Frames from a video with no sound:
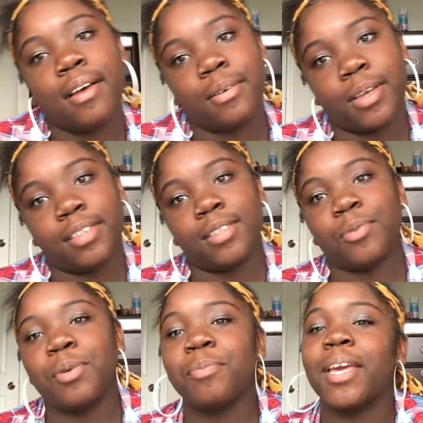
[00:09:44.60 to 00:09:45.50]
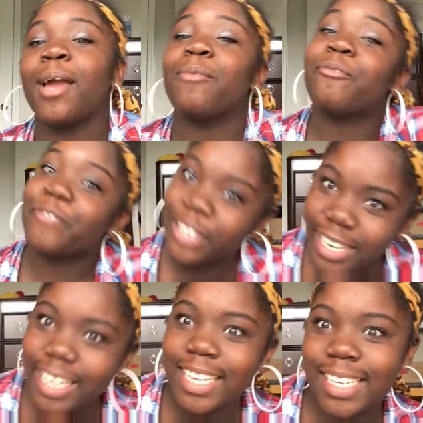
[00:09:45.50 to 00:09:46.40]
Okay, so we became
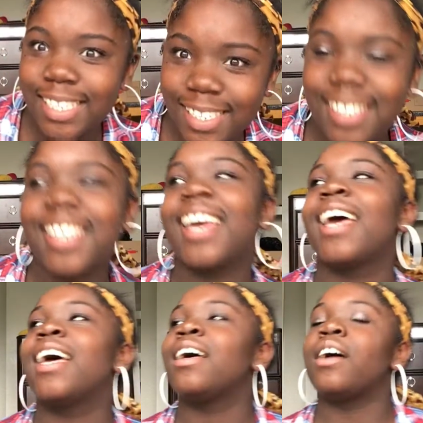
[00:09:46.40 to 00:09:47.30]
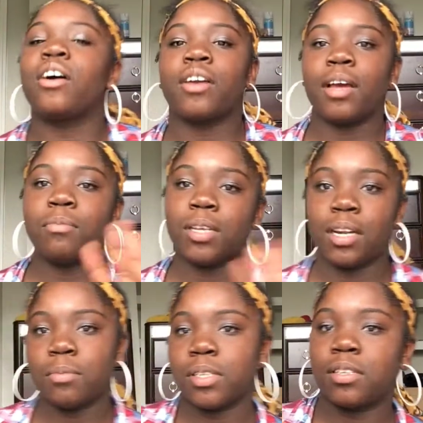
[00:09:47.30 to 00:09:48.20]
friends. Okay, I'm done.
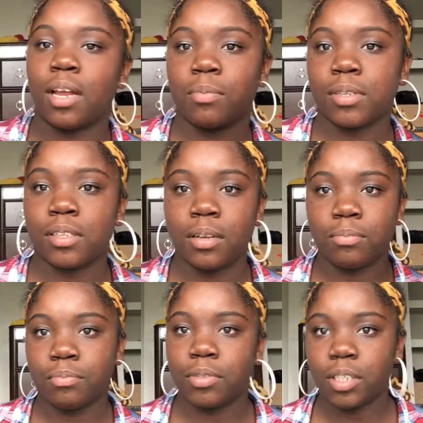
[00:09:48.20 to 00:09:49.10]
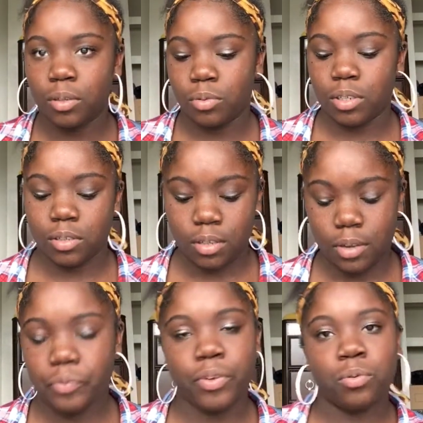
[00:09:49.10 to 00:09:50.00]
I'm gonna stop because I'm so just
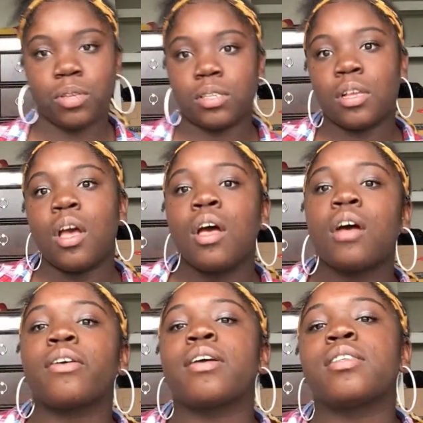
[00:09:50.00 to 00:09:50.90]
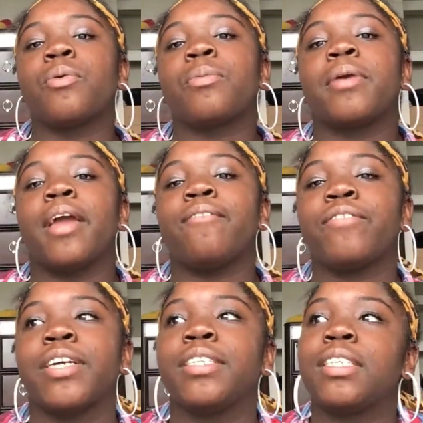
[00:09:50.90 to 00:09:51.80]
unfocused. Okay, so we became
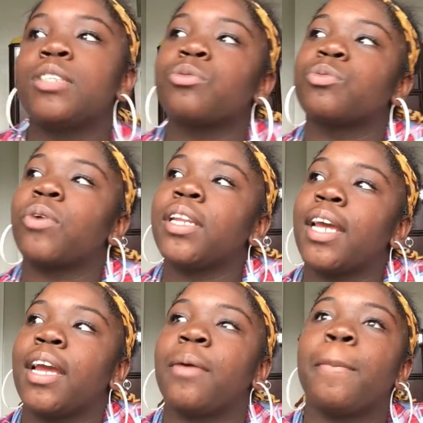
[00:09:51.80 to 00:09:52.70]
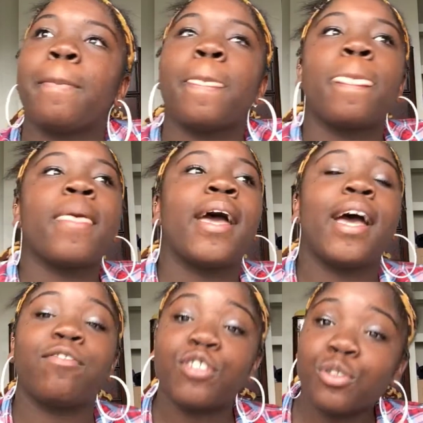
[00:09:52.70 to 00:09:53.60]
friends. This was one day
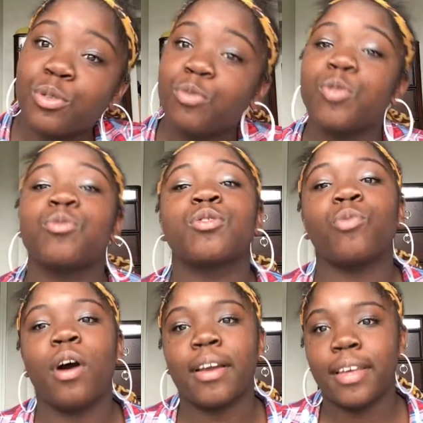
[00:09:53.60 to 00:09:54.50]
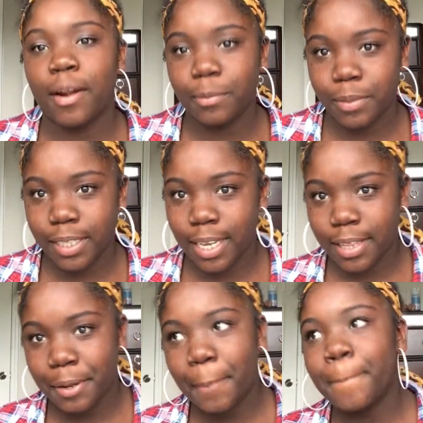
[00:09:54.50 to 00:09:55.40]
after school we was walking home together.
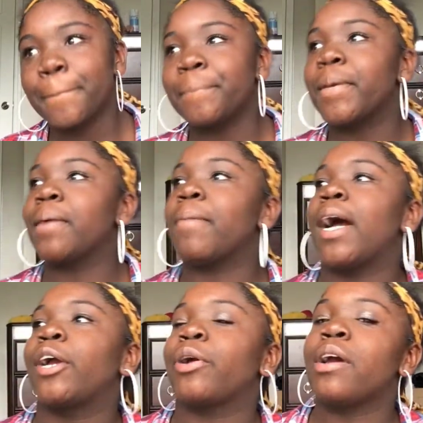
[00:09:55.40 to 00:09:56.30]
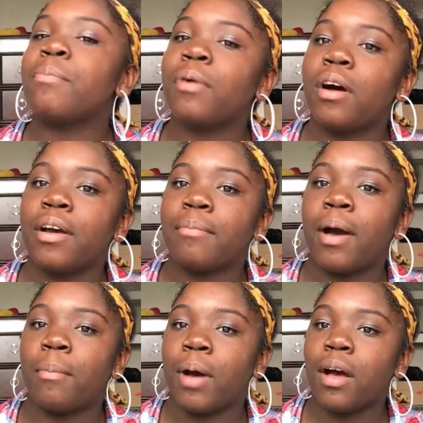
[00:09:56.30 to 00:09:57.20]
And my grandpa and
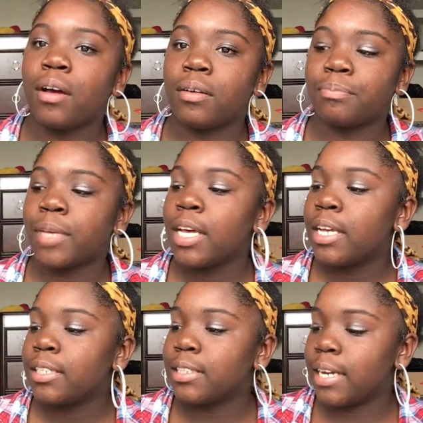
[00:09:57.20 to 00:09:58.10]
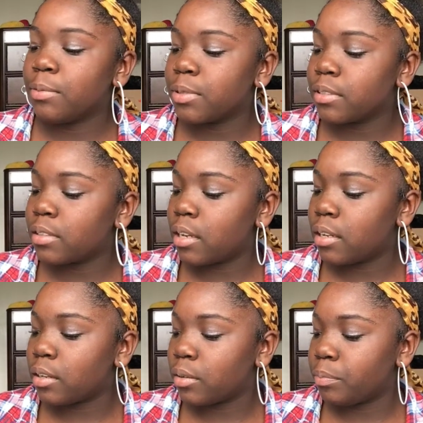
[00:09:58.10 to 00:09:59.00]
my mom, they was
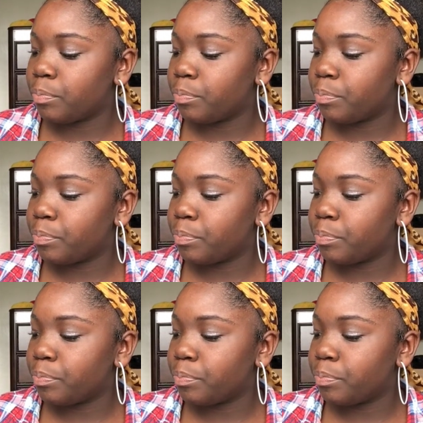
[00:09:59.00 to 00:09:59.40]
um